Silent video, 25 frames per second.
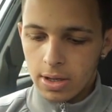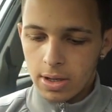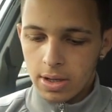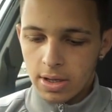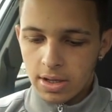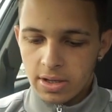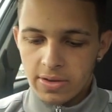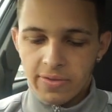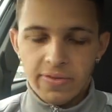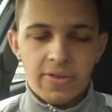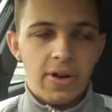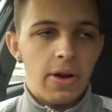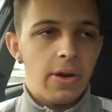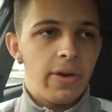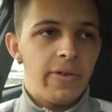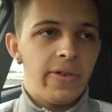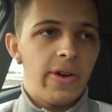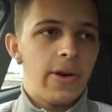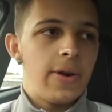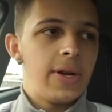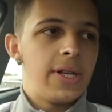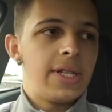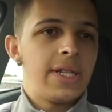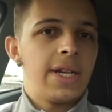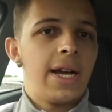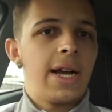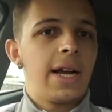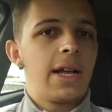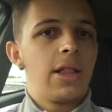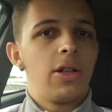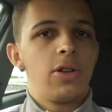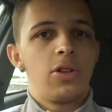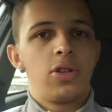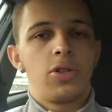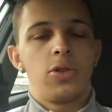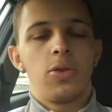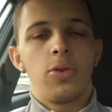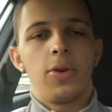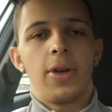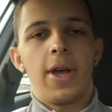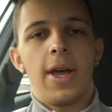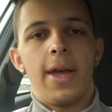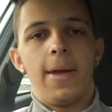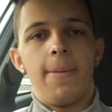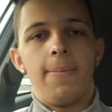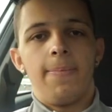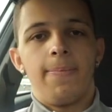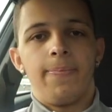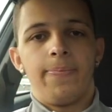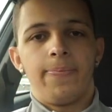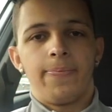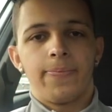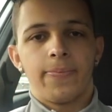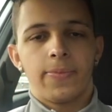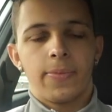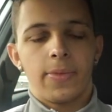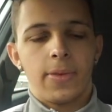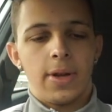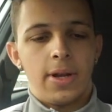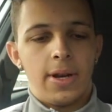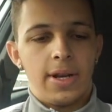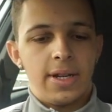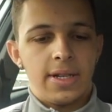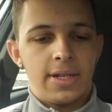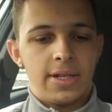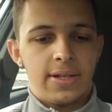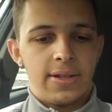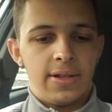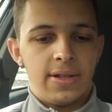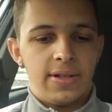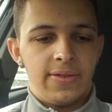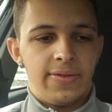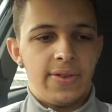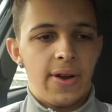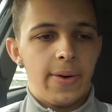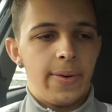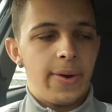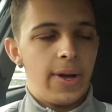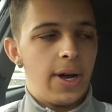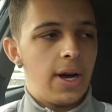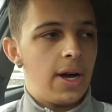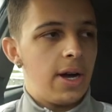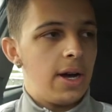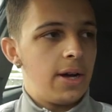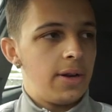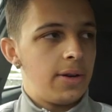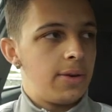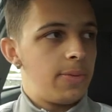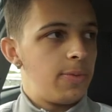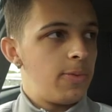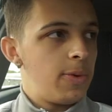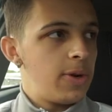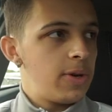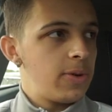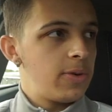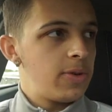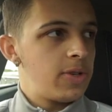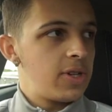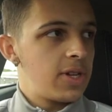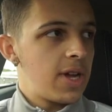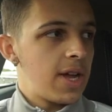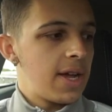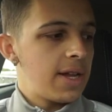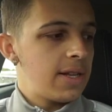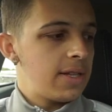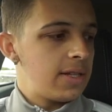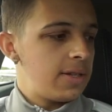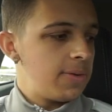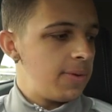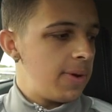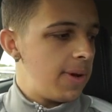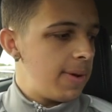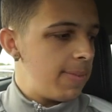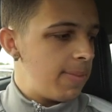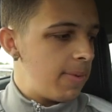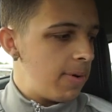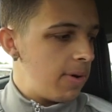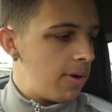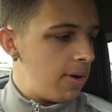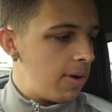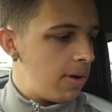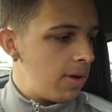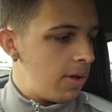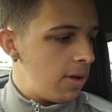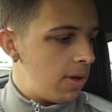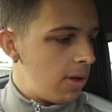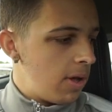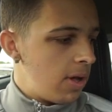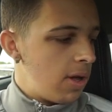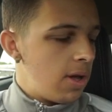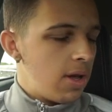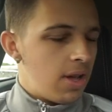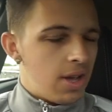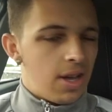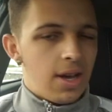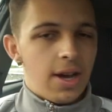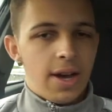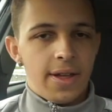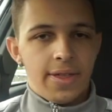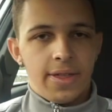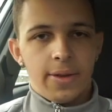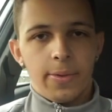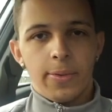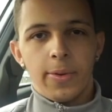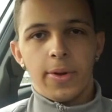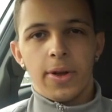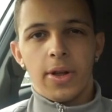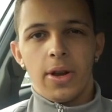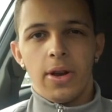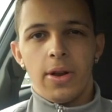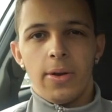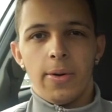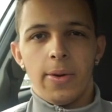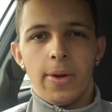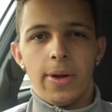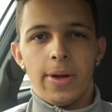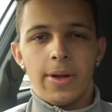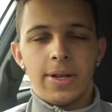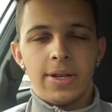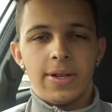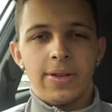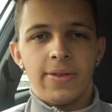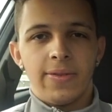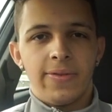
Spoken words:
It's a very, very psychological game, and it's very hard once you get into it, but I think we can do it.